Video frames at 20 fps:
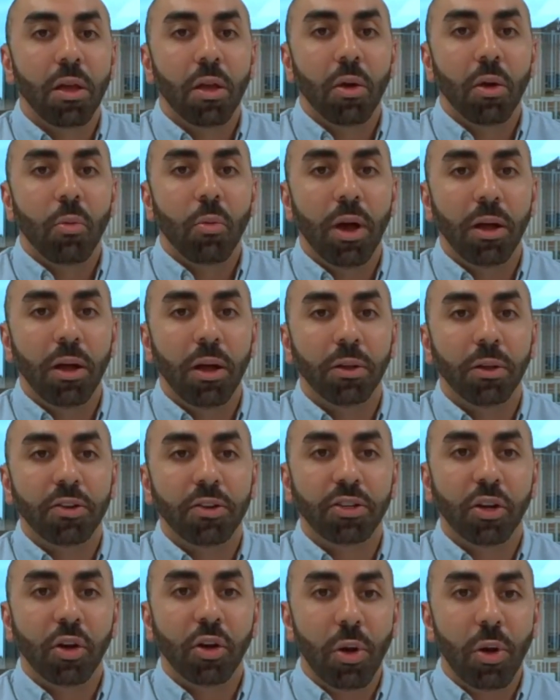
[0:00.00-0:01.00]
there's a
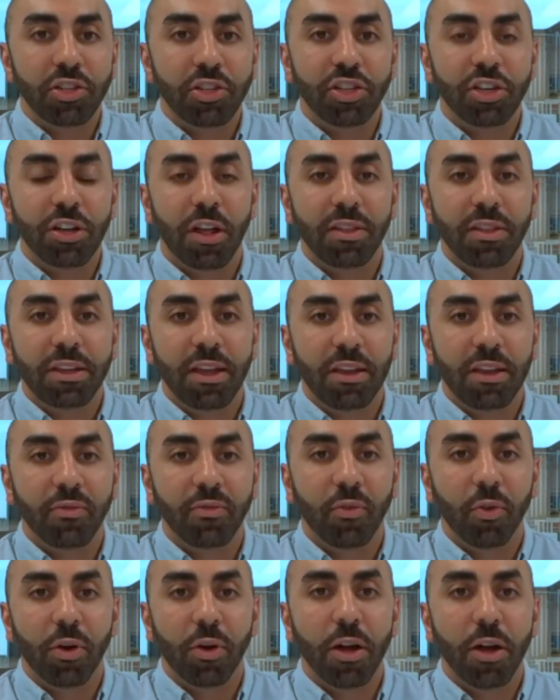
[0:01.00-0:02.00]
question on the
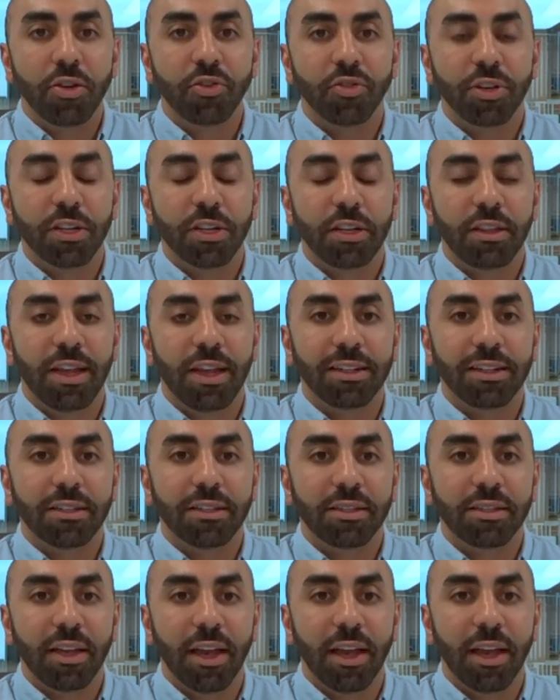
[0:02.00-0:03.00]
N-400 that
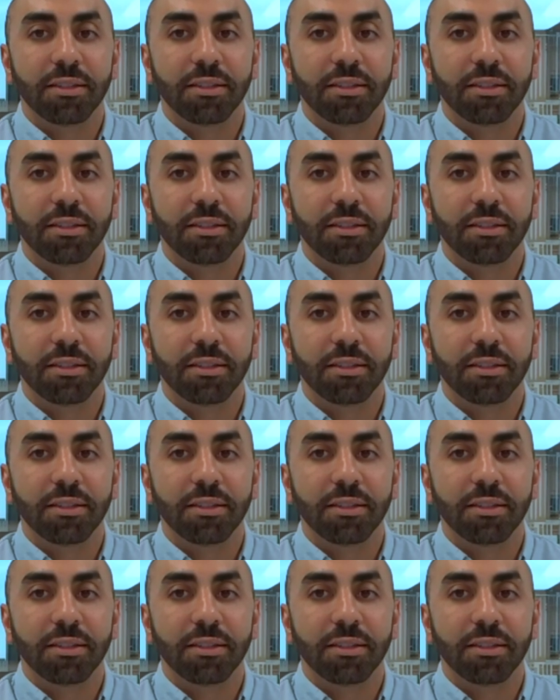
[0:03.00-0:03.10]
says,